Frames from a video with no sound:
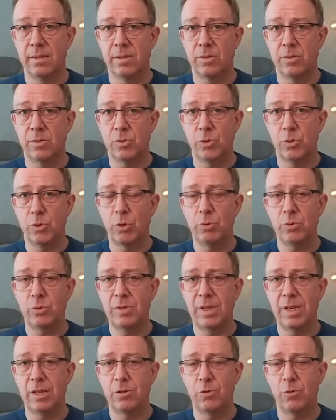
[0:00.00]
So you don't
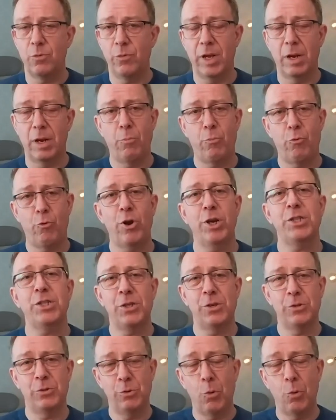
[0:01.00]
need to feel
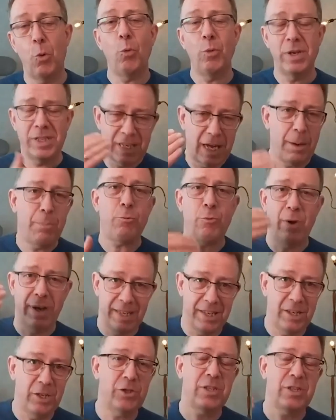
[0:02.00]
pressure to always upgrade
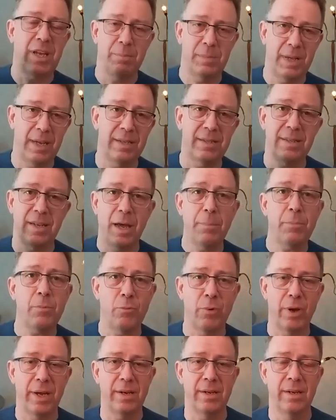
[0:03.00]
each time there's an
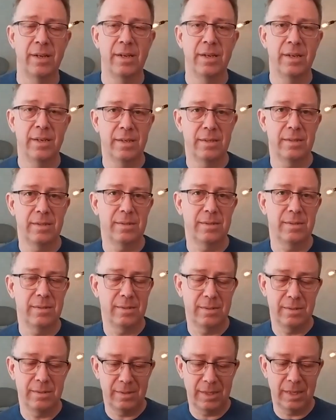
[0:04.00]
upgrade.
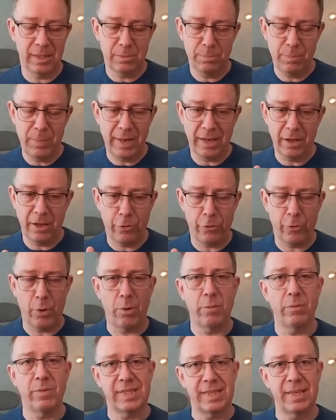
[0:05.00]
Just make a
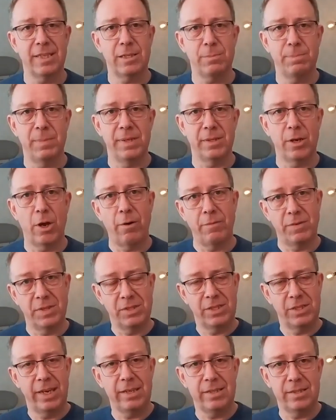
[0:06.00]
thorough assessment of the
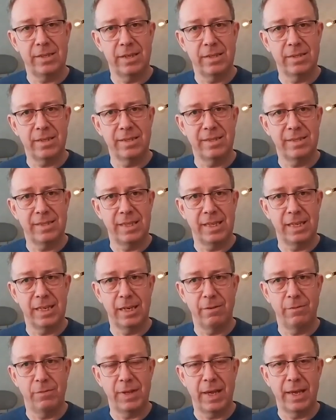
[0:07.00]
changes and
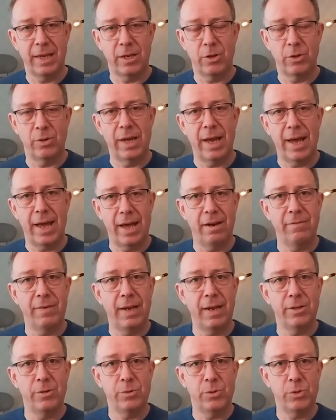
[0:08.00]
see if they could add
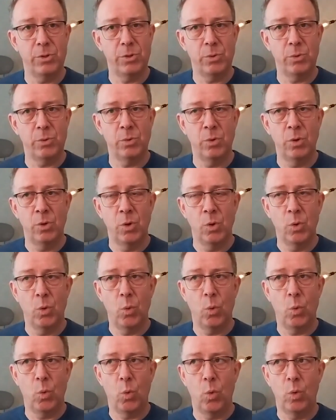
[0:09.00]
value to you,
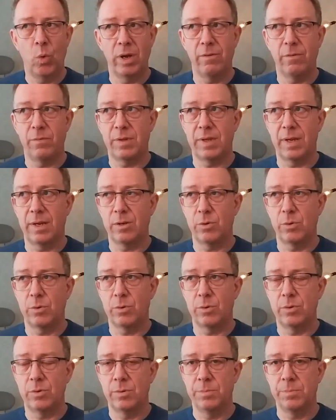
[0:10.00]
or if they could,